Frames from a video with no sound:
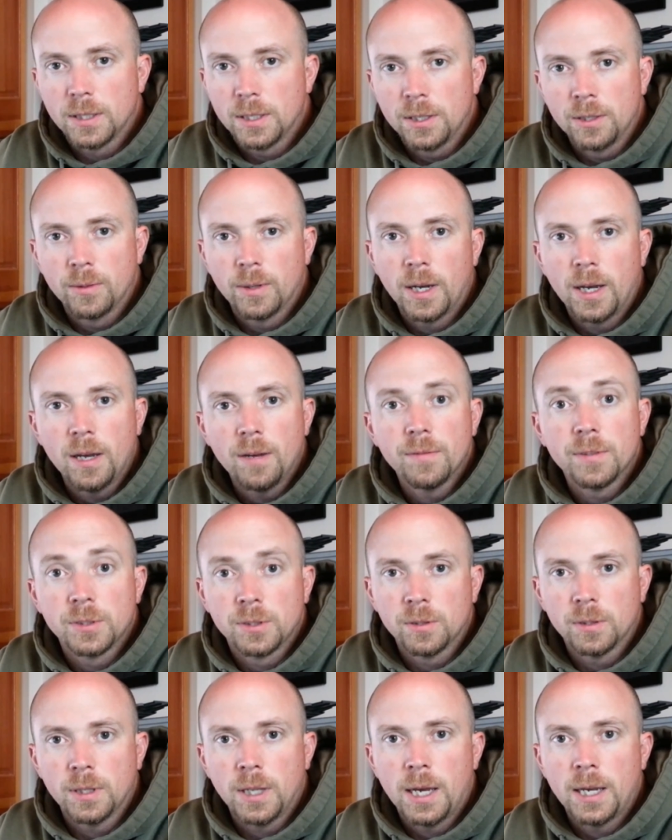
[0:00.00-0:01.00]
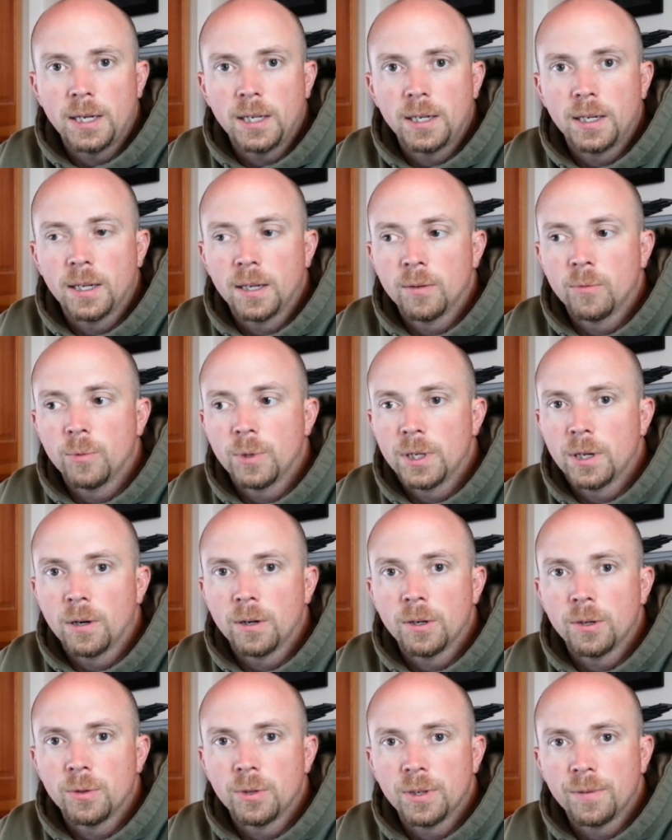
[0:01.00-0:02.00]
that you have is your lighting, and we
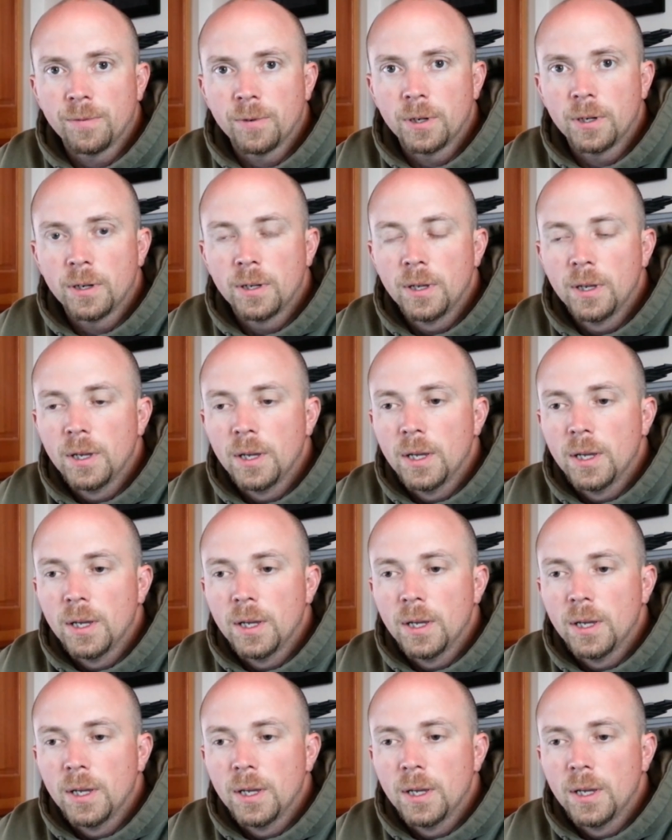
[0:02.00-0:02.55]
are no different.